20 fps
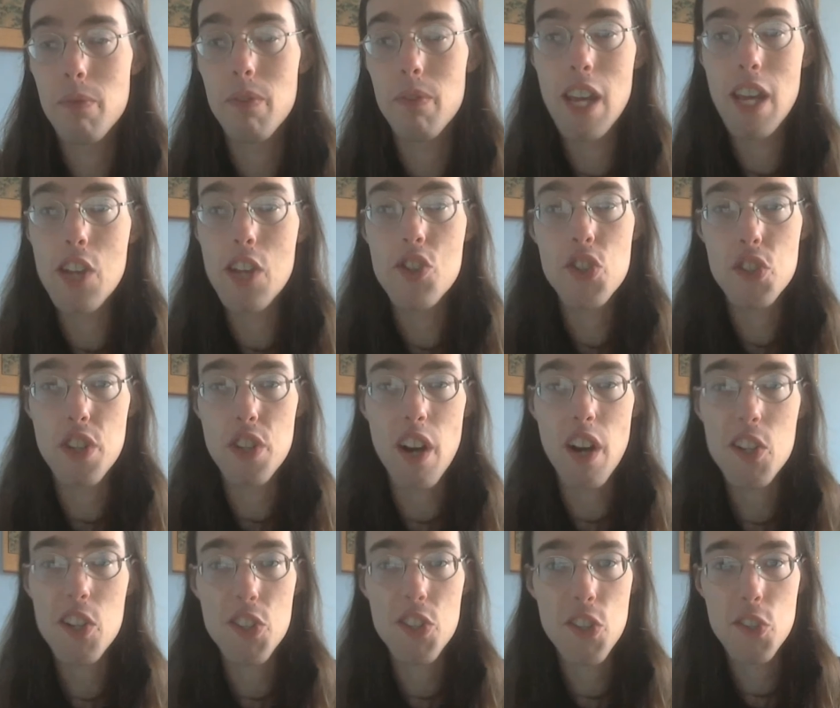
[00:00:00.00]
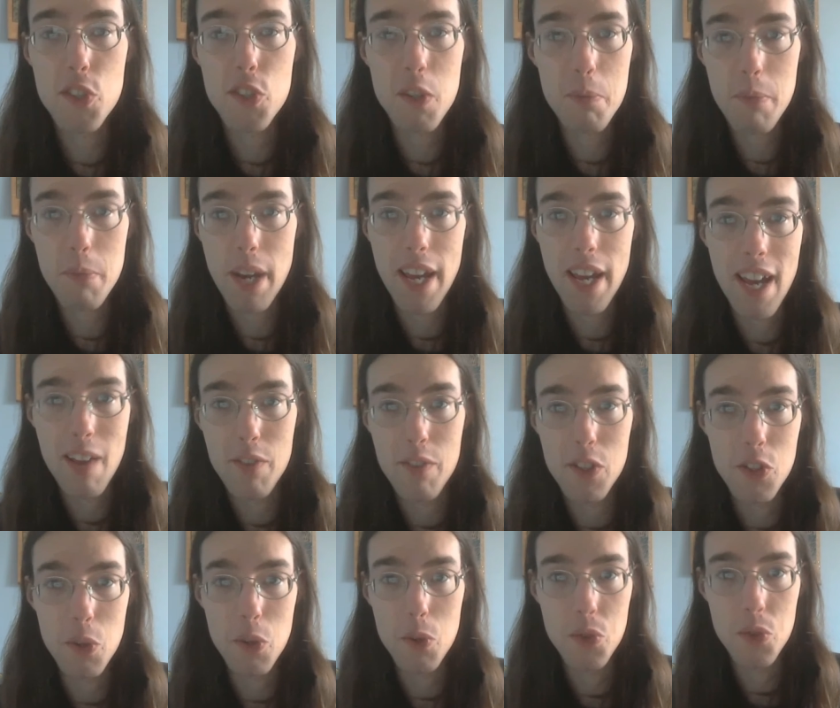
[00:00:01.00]
each star system might have
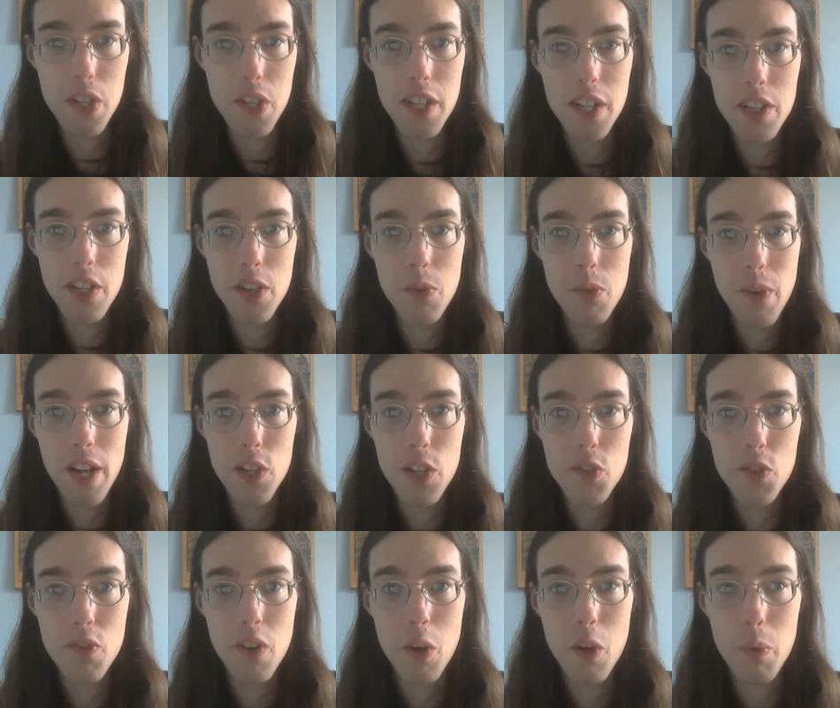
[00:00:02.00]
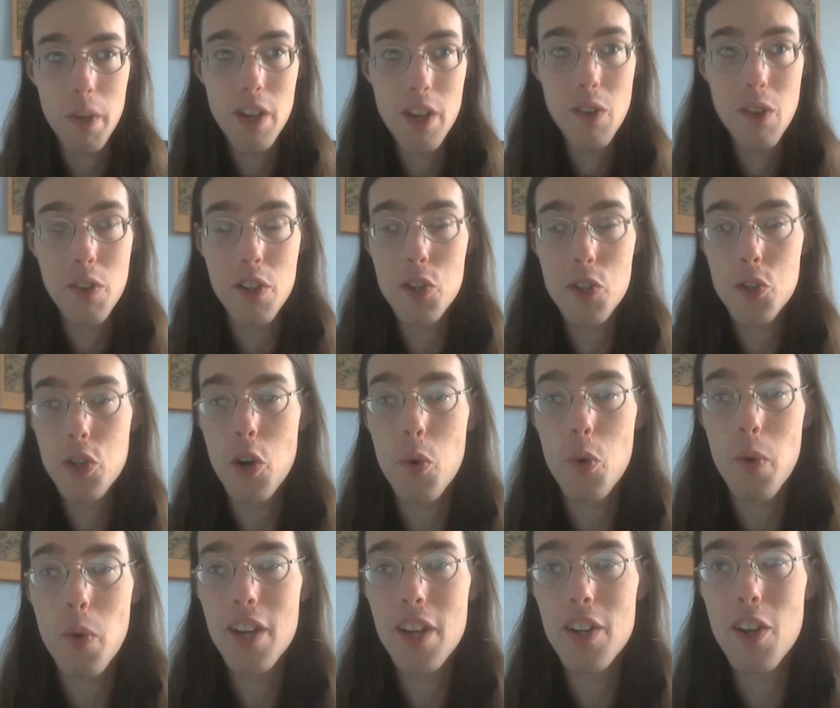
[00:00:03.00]
its own sentient race for all we know. There's no
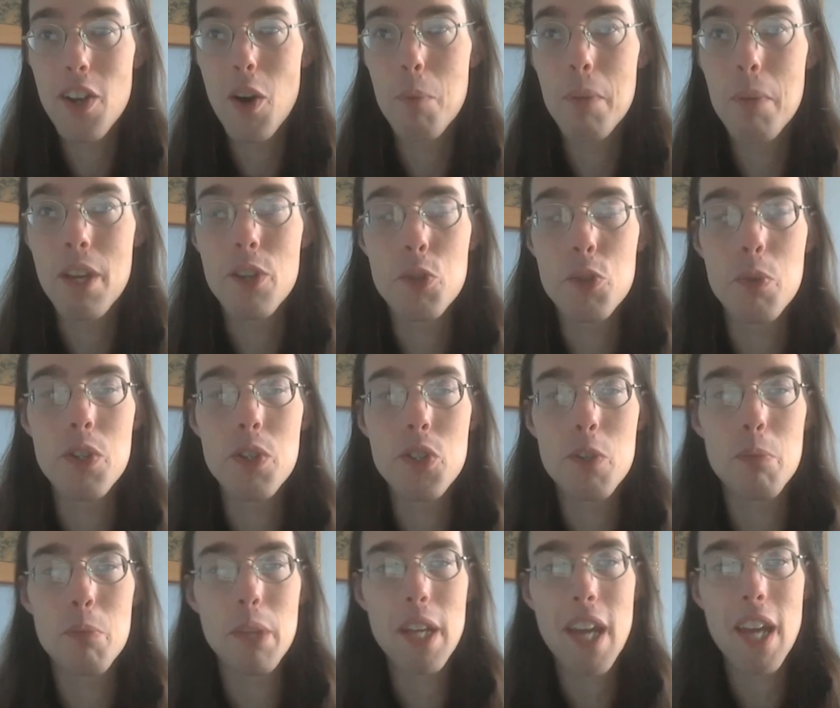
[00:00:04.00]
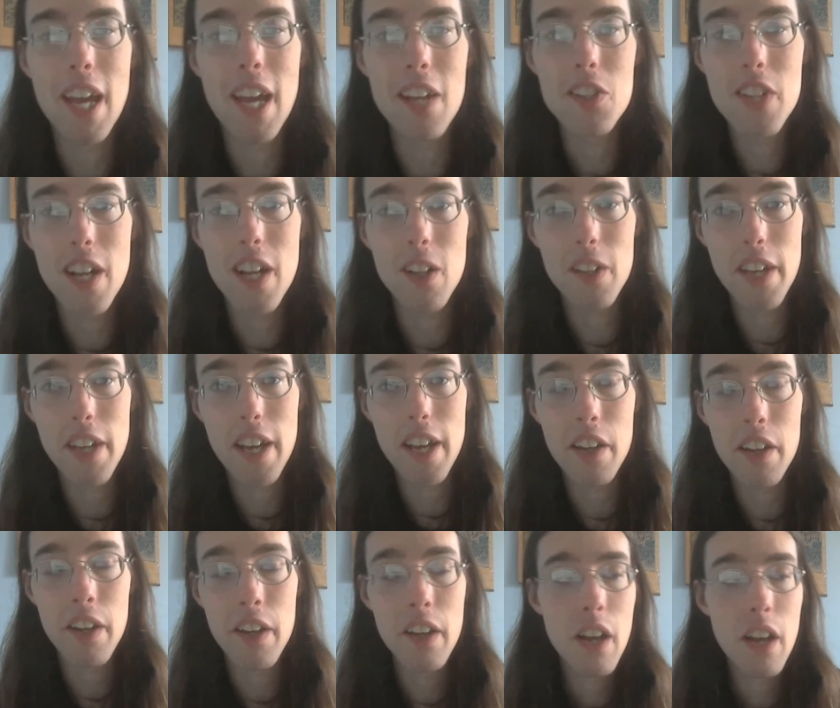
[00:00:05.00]
way to know because we simply can't tell yet.
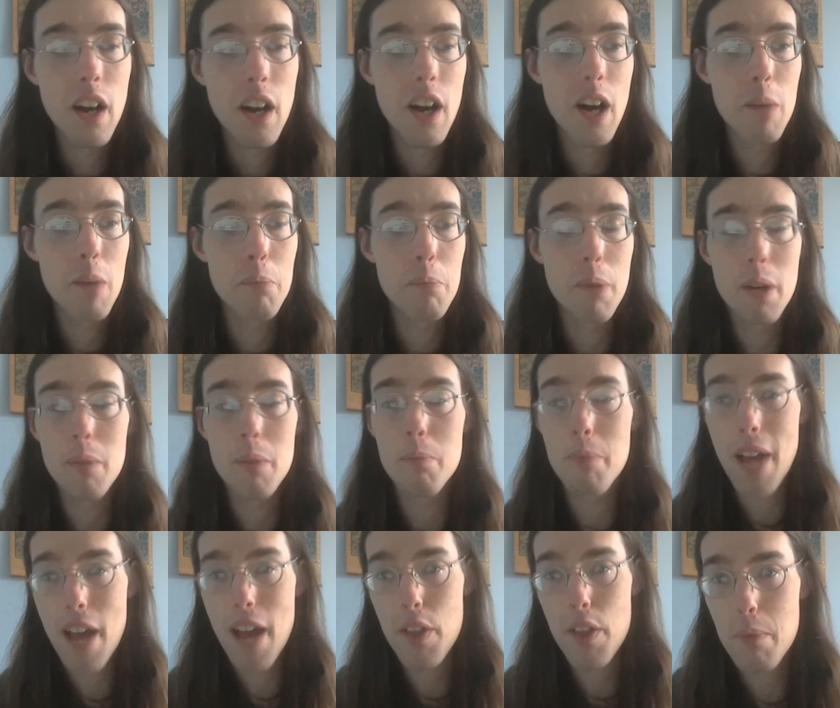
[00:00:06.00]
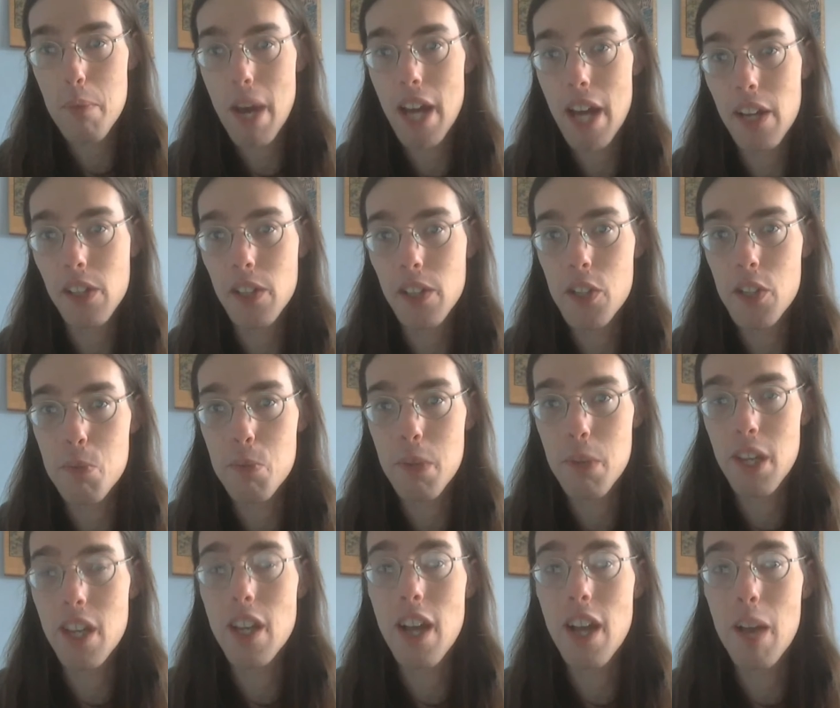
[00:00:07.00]
But mathematically
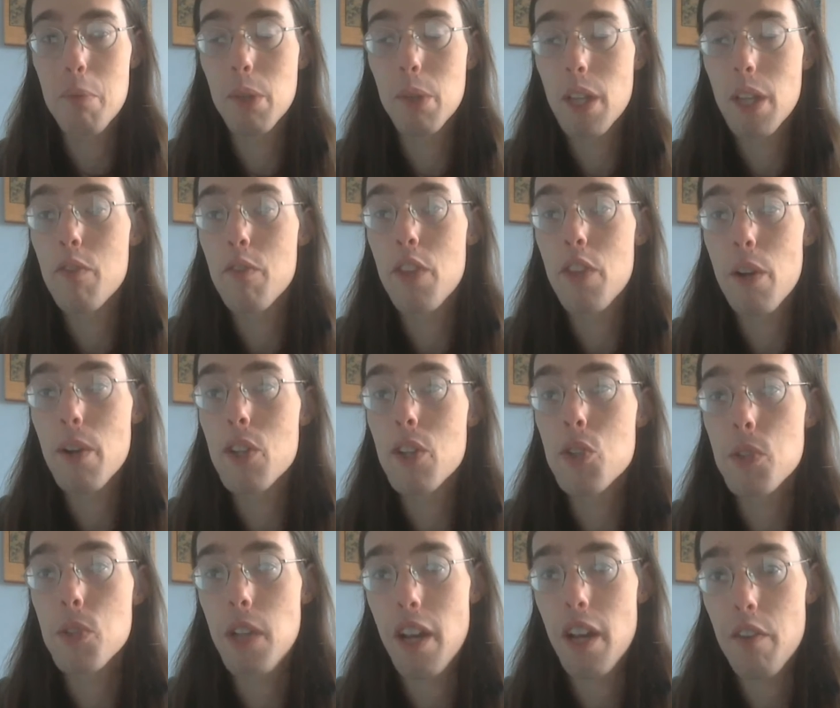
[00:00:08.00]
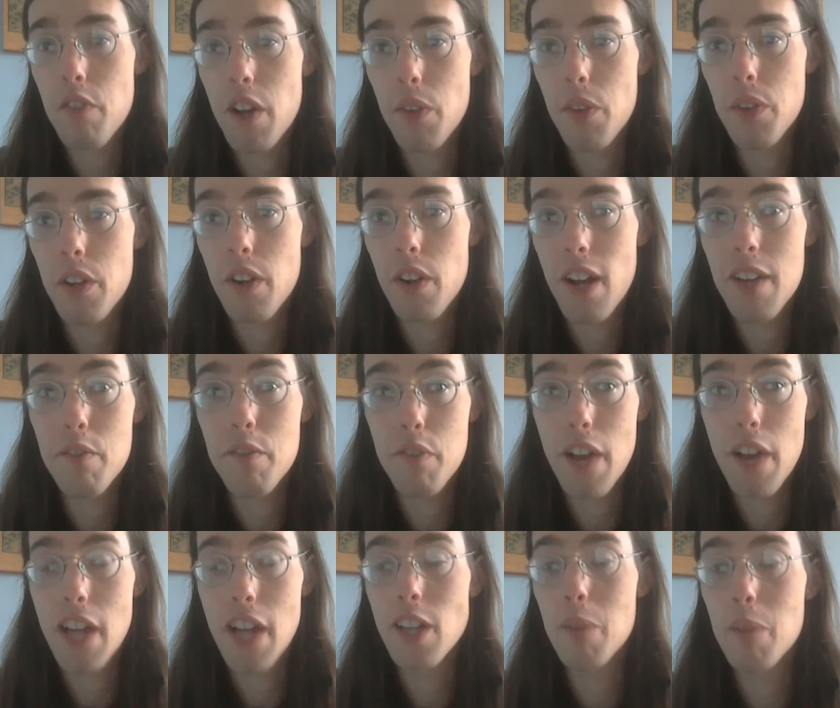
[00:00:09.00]
speaking, I believe there is life out there. In
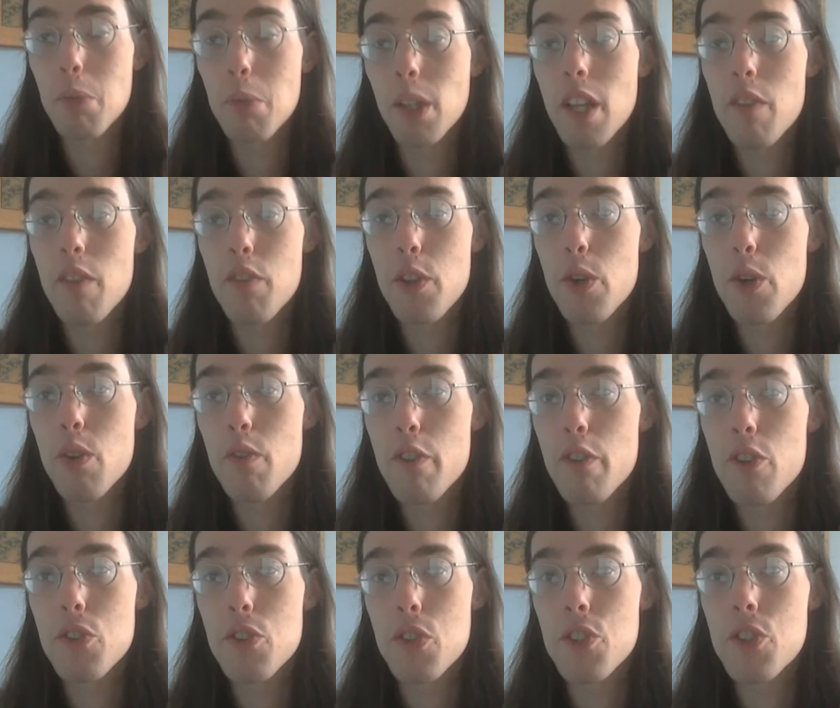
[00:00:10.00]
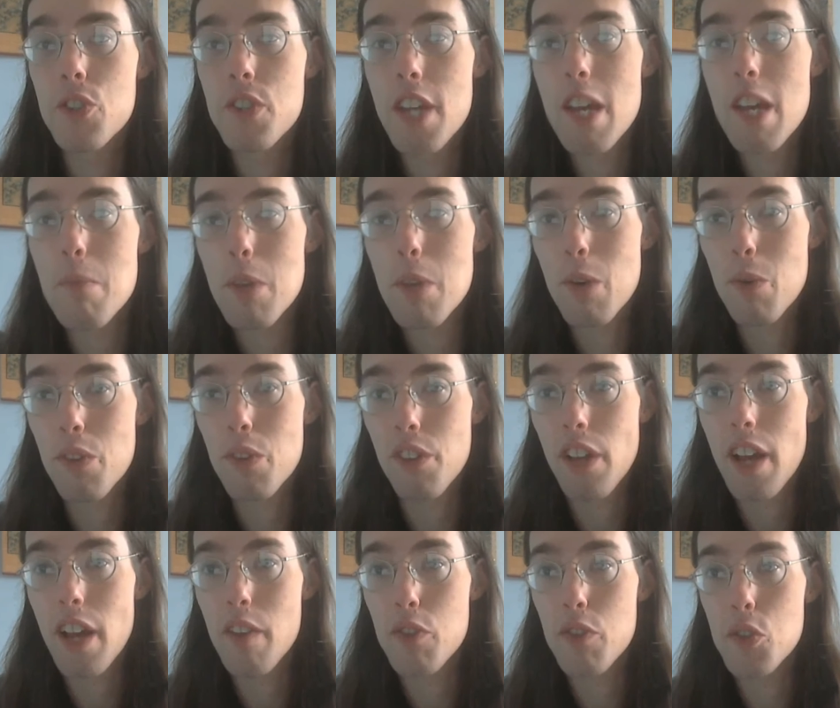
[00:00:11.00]
fact, I believe the universe is teeming with
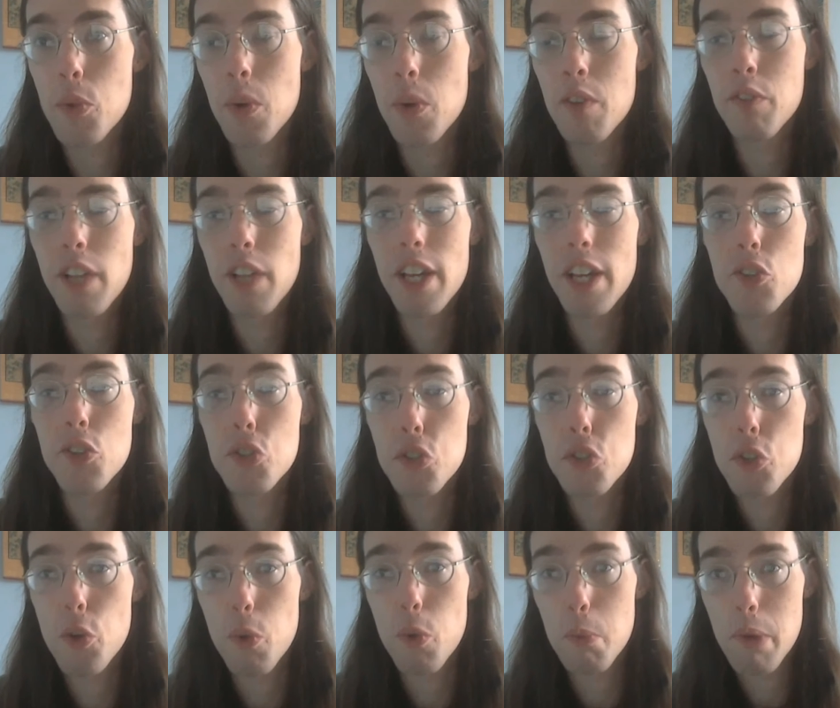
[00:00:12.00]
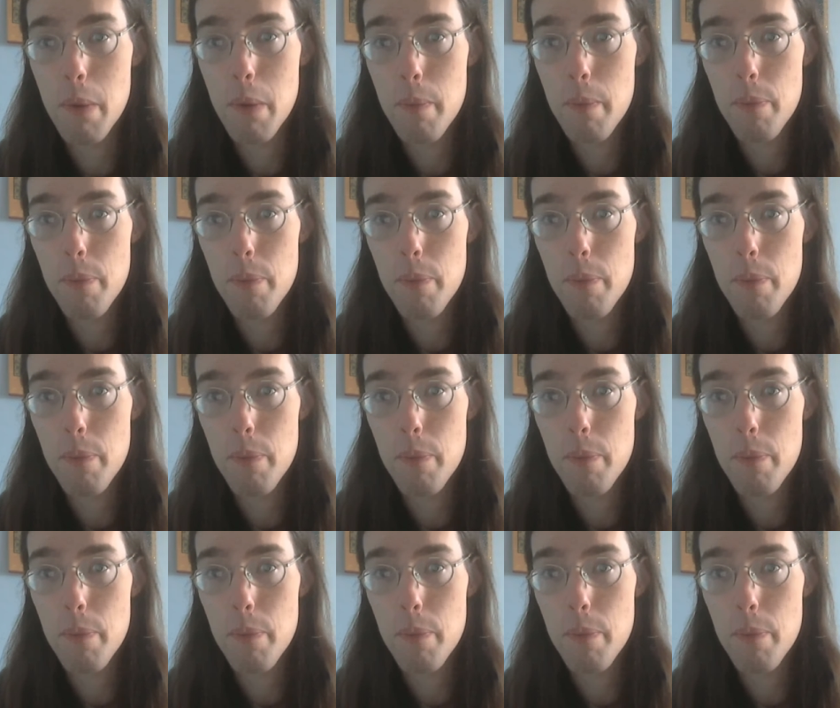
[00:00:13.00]
life, sort of like a soup.